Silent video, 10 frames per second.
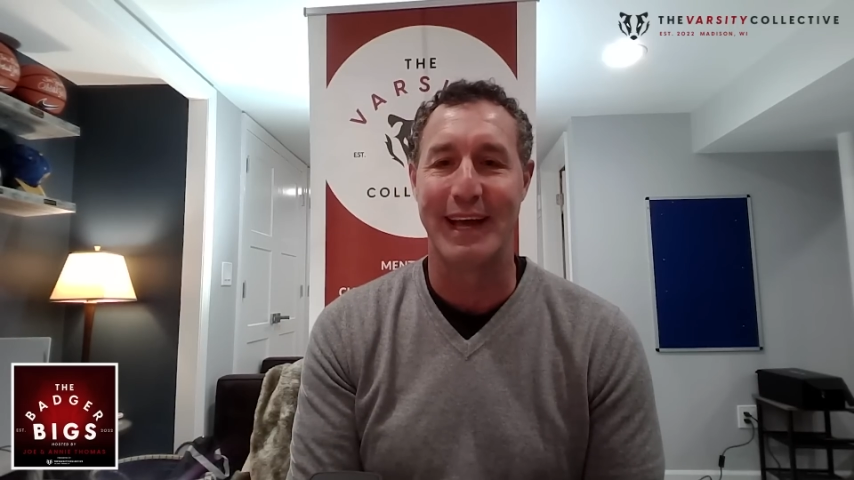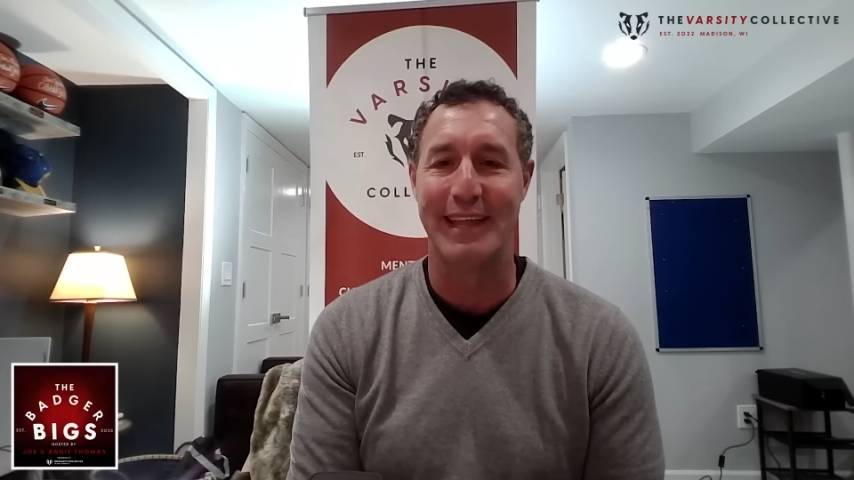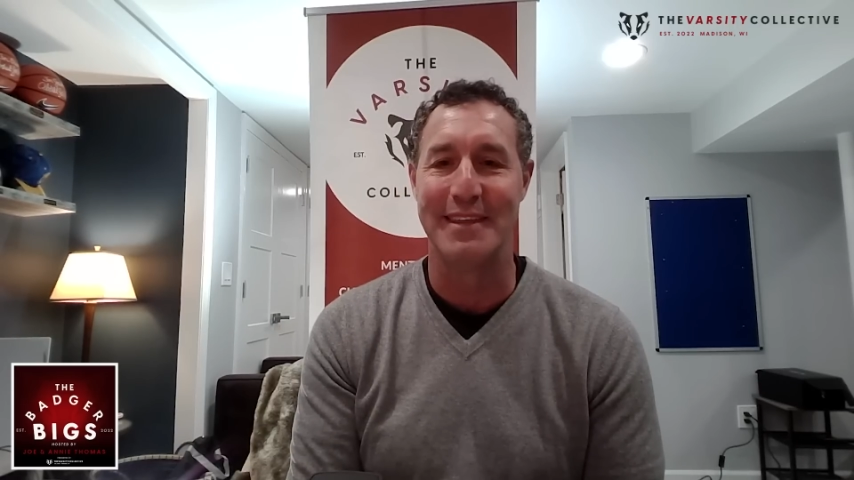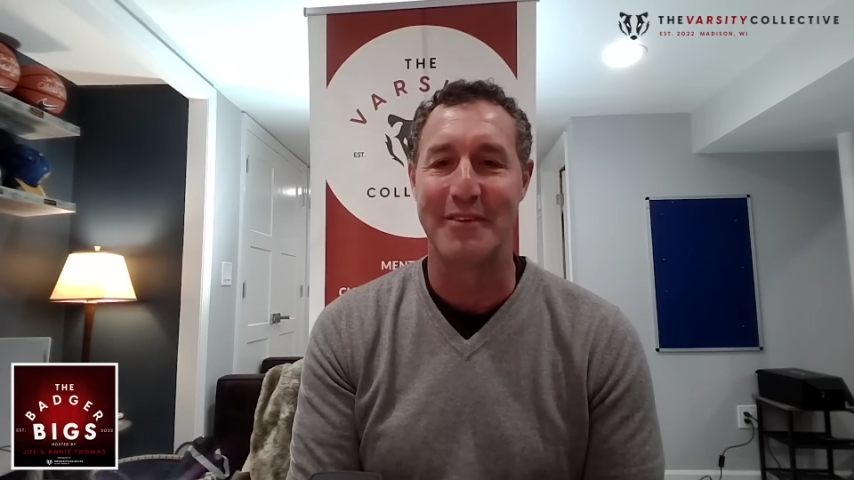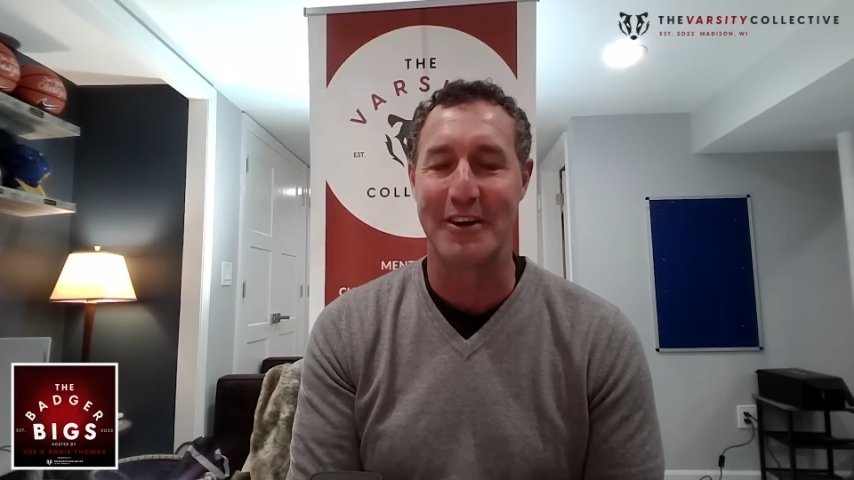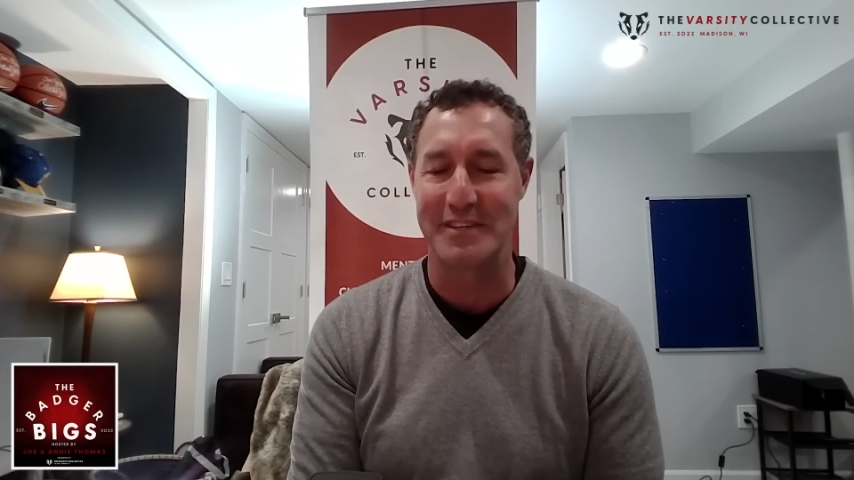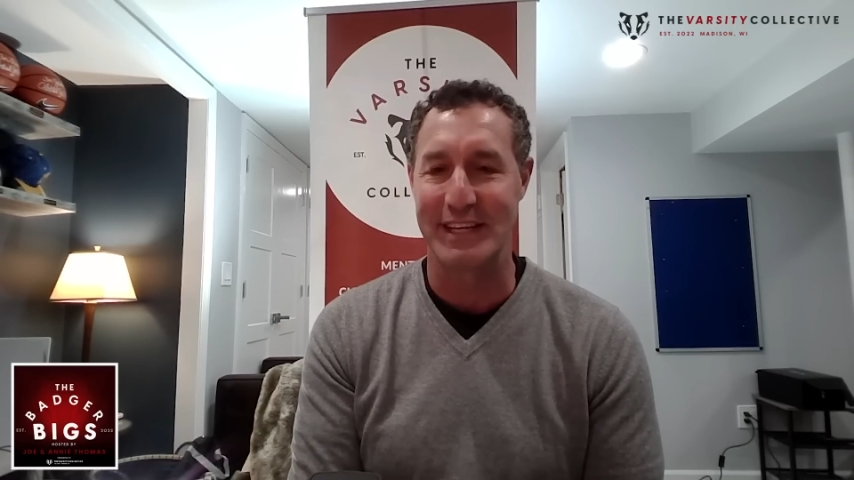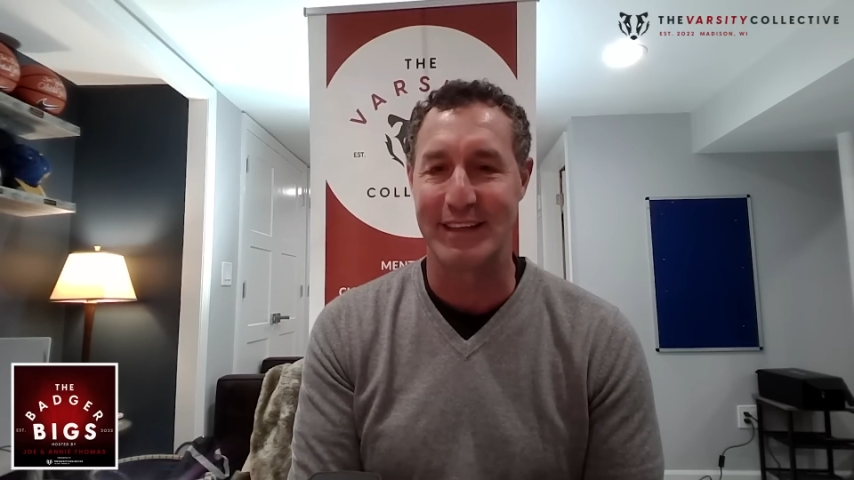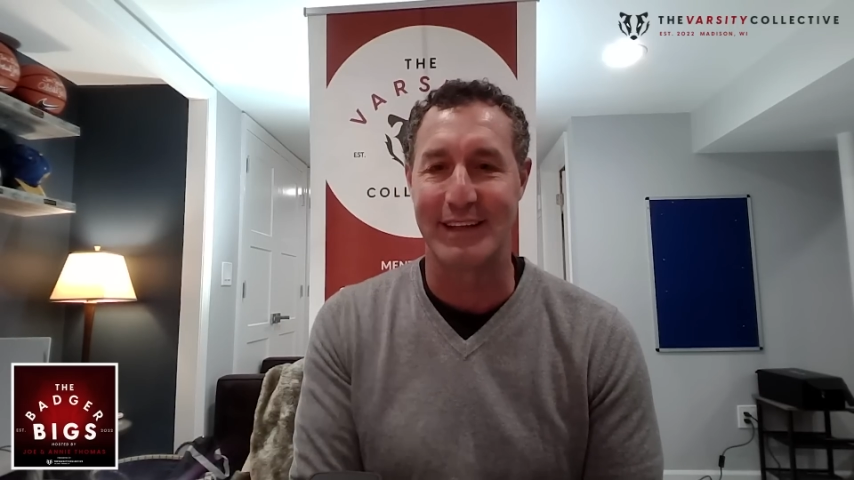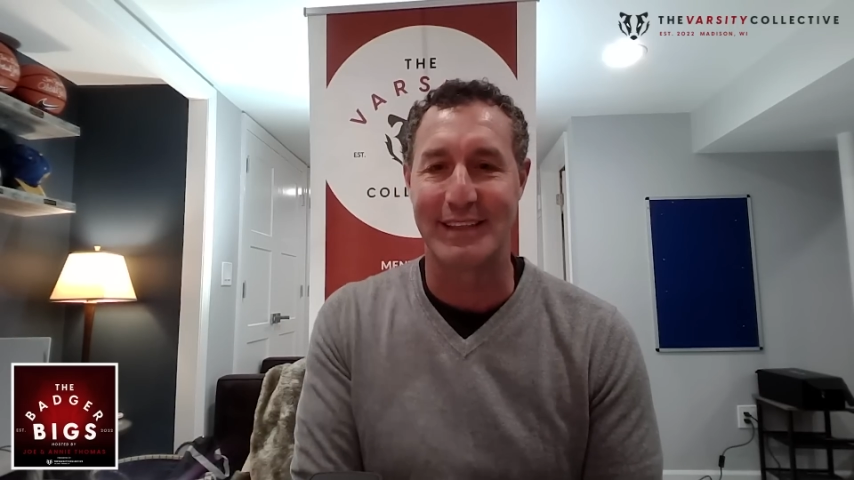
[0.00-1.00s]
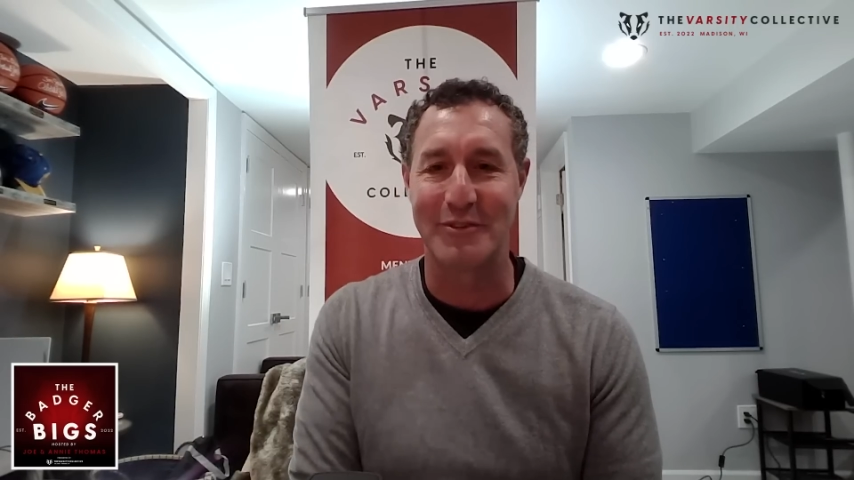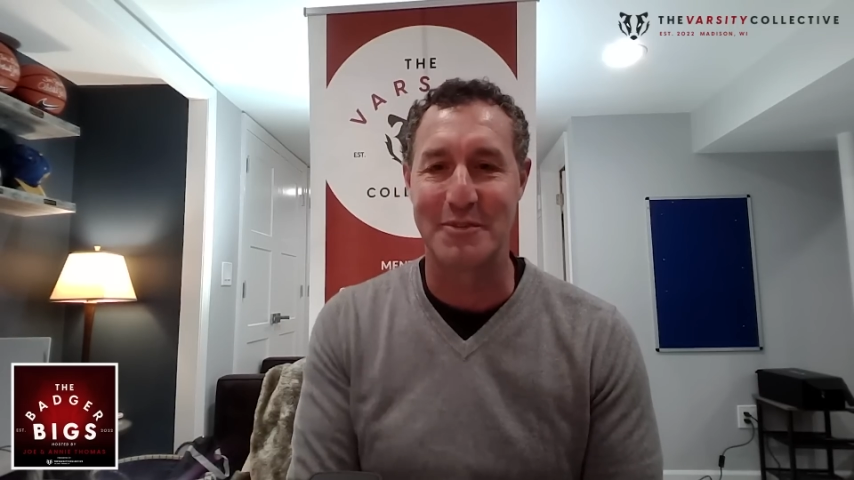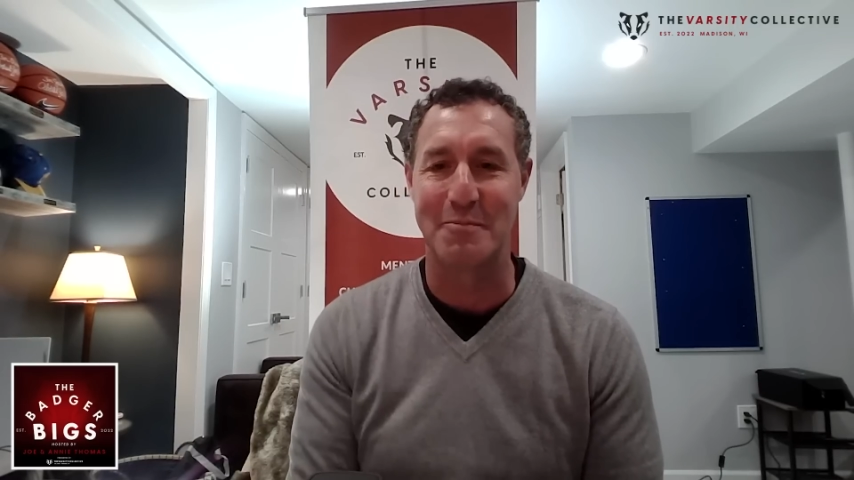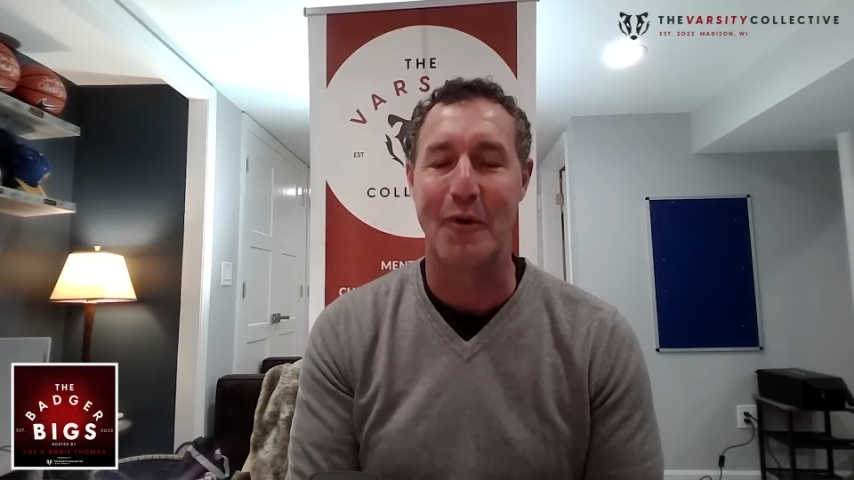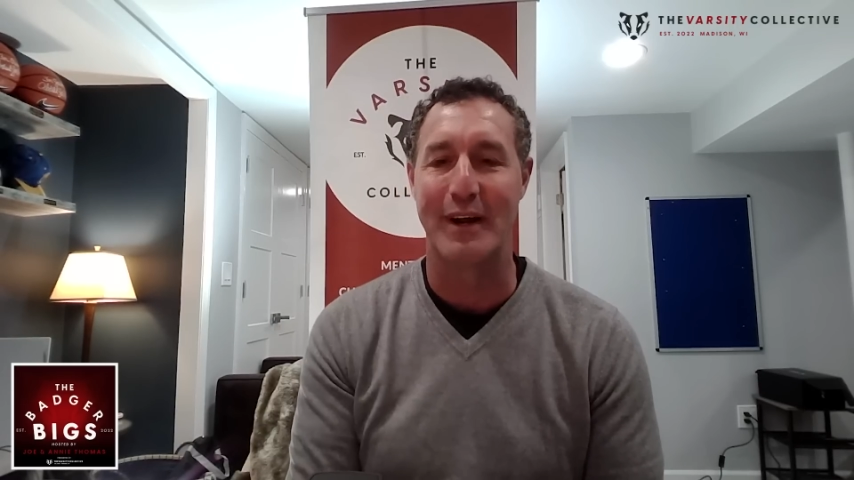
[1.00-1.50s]
And the Varsity Collective was
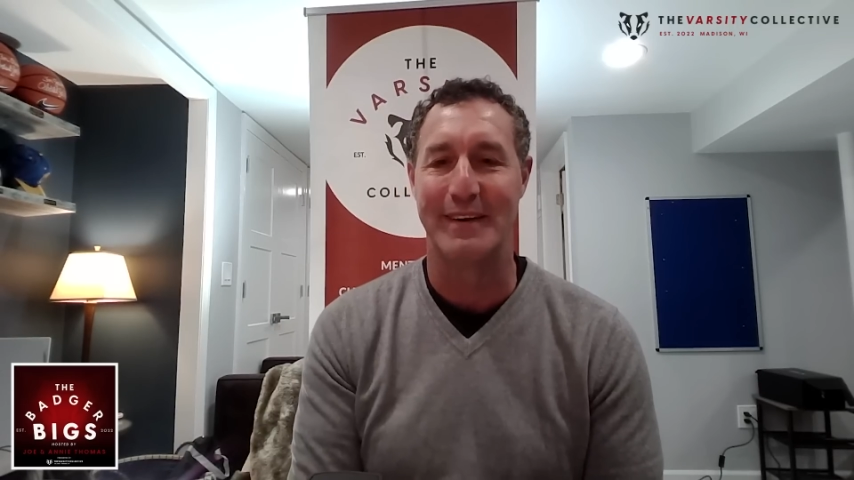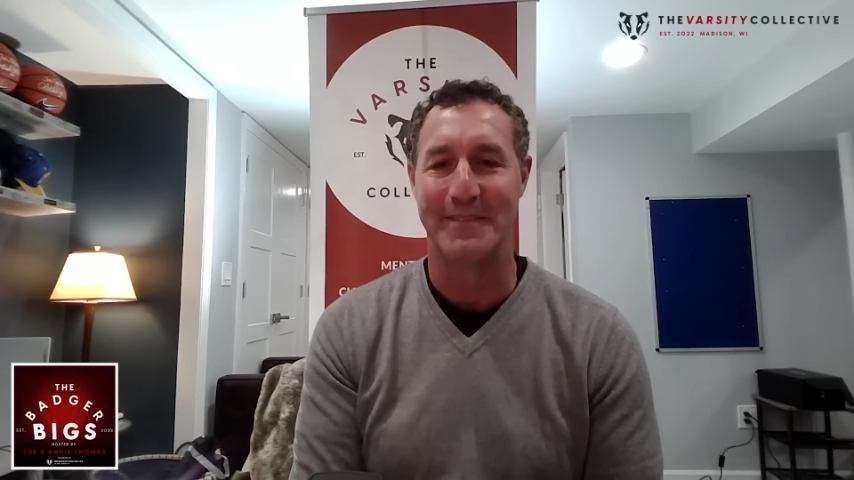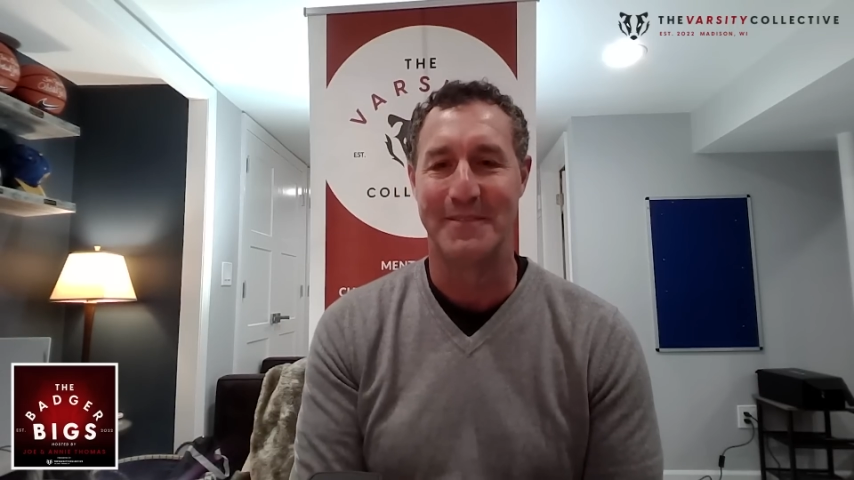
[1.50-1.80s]
born.